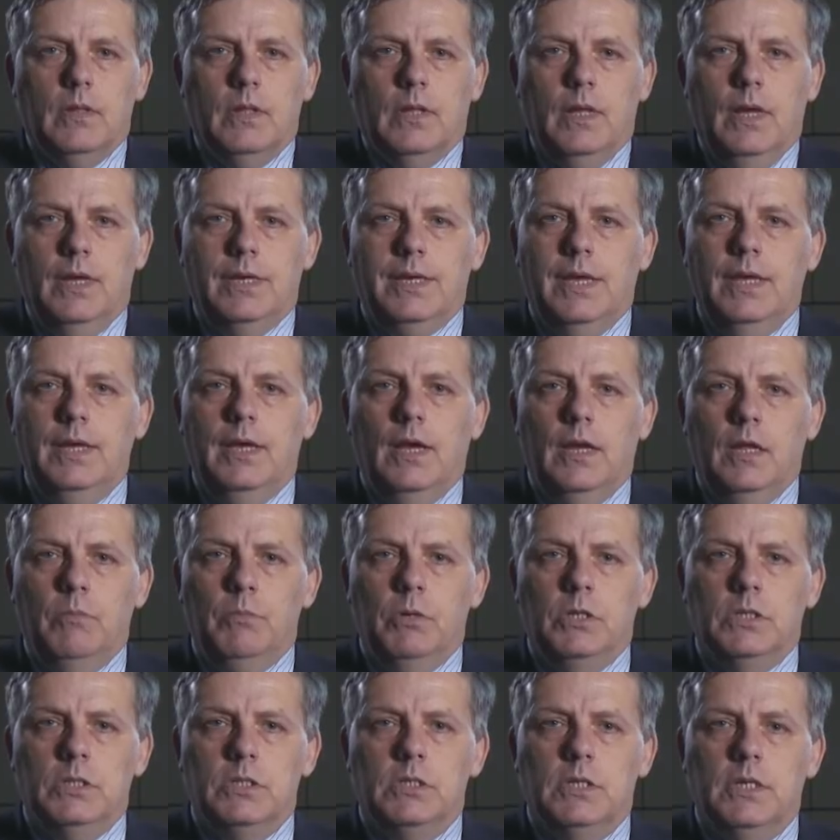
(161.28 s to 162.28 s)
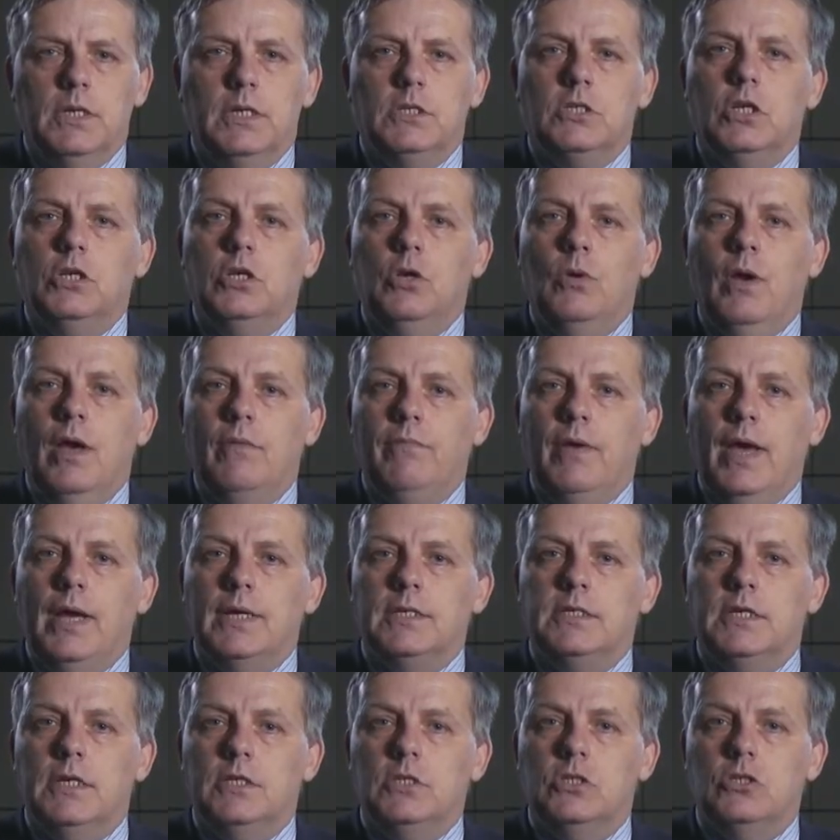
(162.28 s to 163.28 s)
A key element is that you have
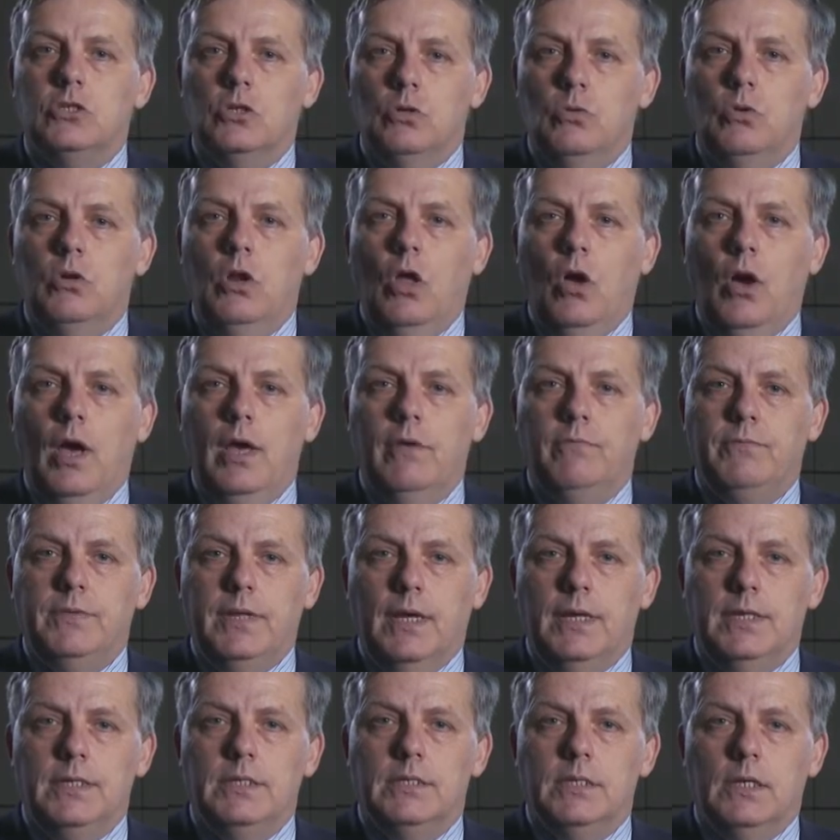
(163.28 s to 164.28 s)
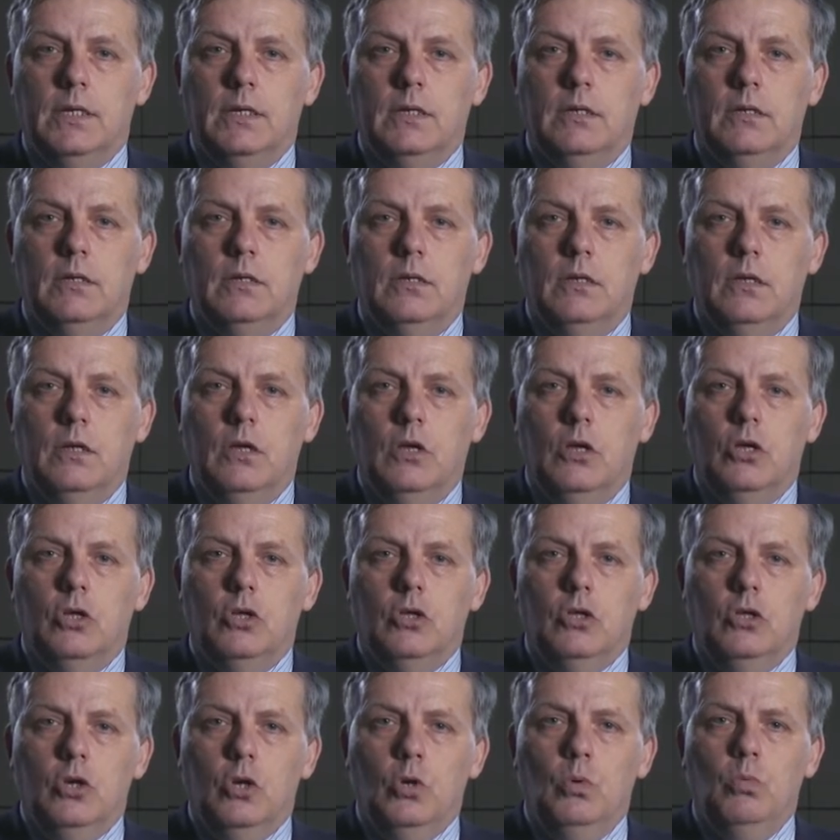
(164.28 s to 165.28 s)
access to live data.
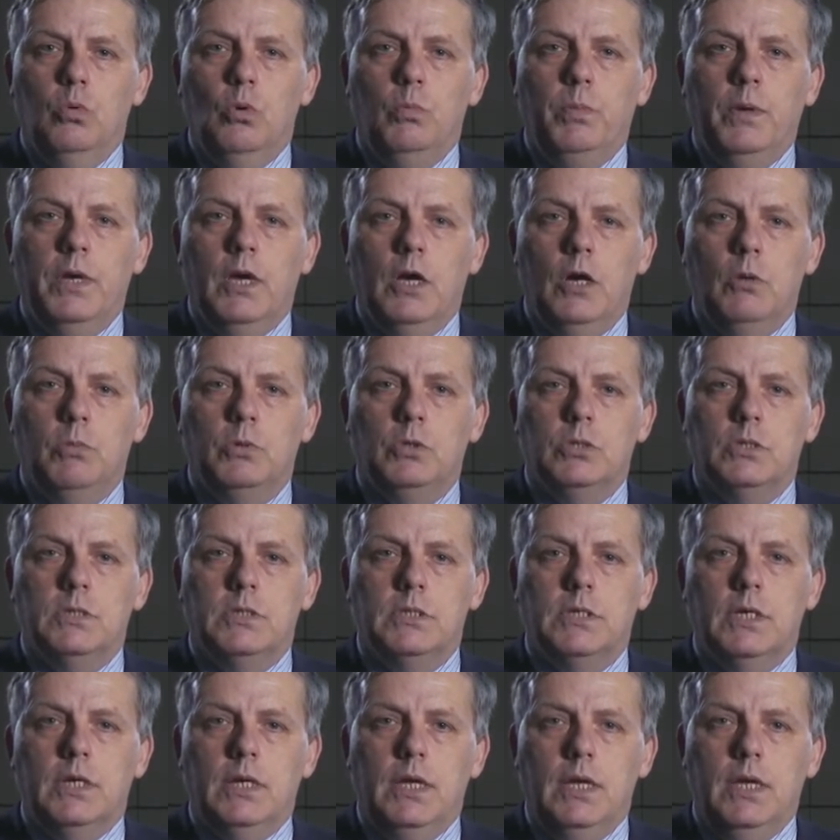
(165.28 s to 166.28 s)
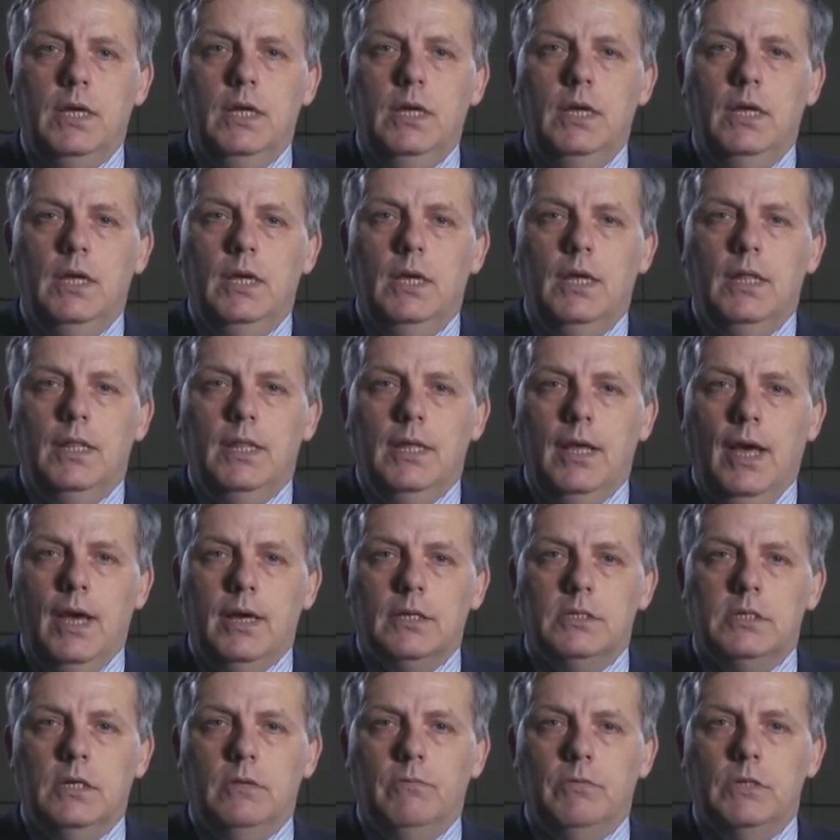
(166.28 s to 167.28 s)
You will be able to see the
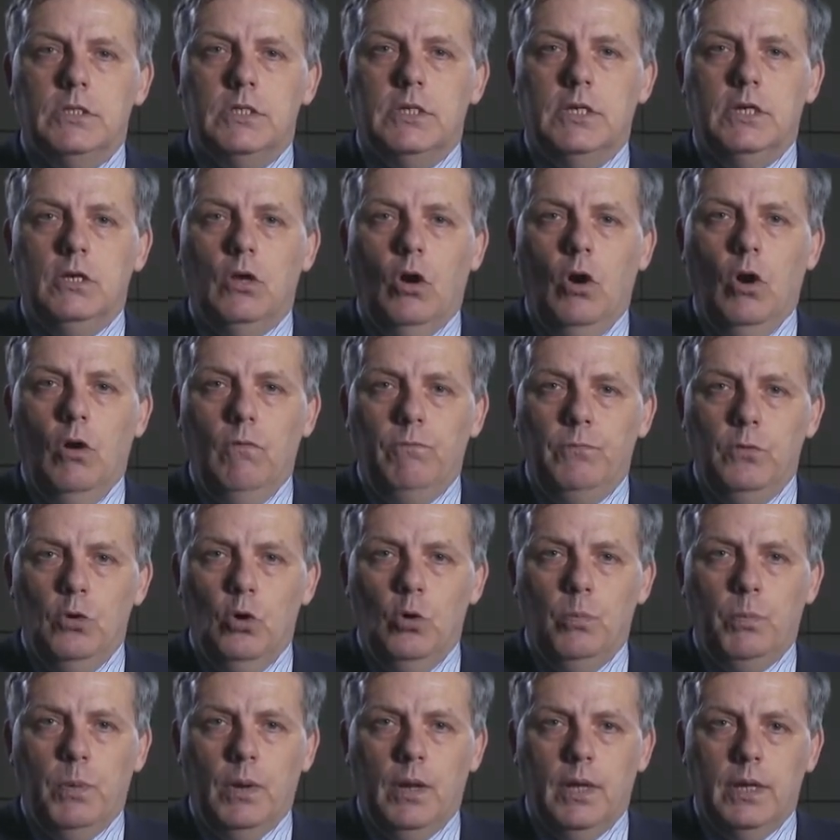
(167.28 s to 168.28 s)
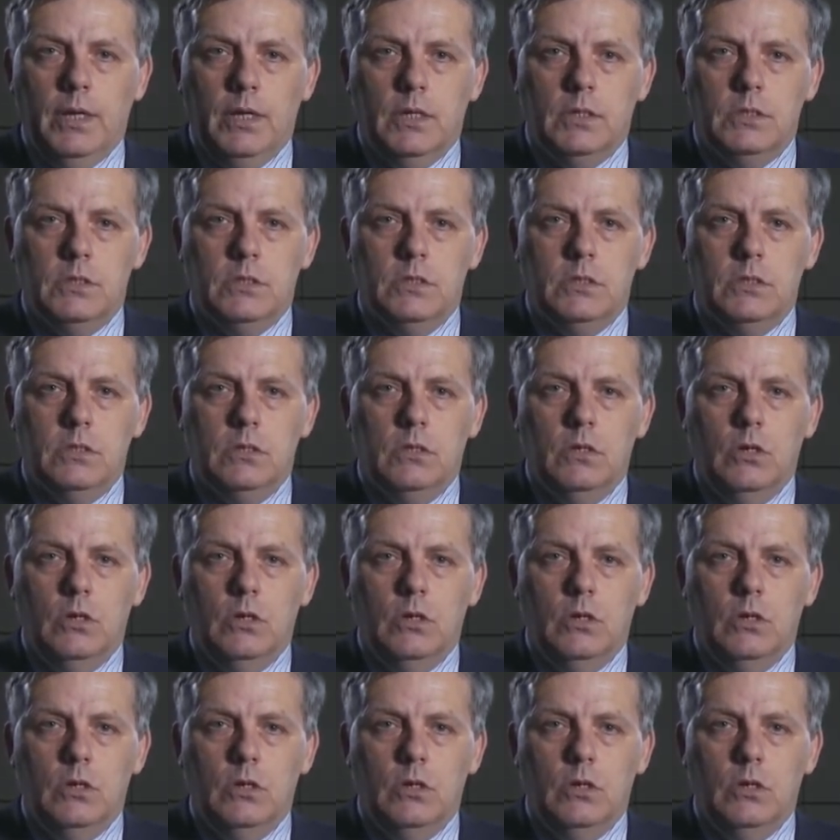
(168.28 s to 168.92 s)
activity of your players,